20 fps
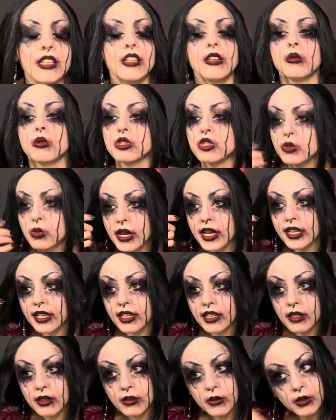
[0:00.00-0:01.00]
We're
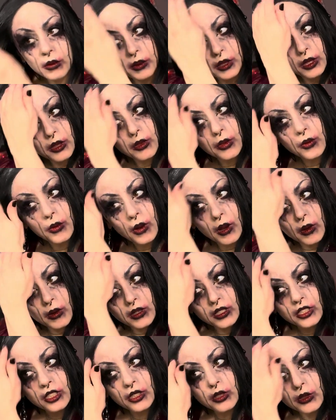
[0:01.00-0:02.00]
sweaty. We've been
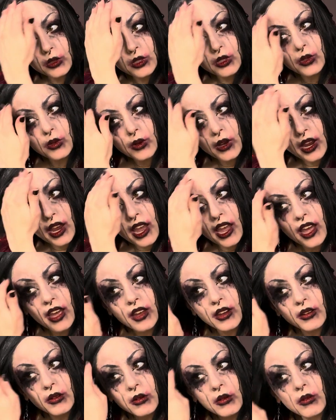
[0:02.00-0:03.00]
throwing dudes
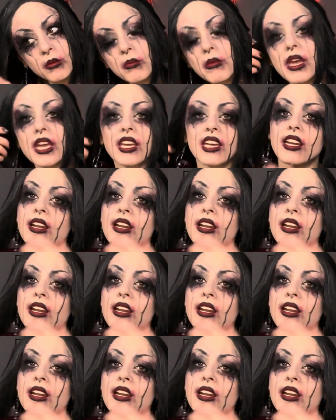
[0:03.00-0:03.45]
around, making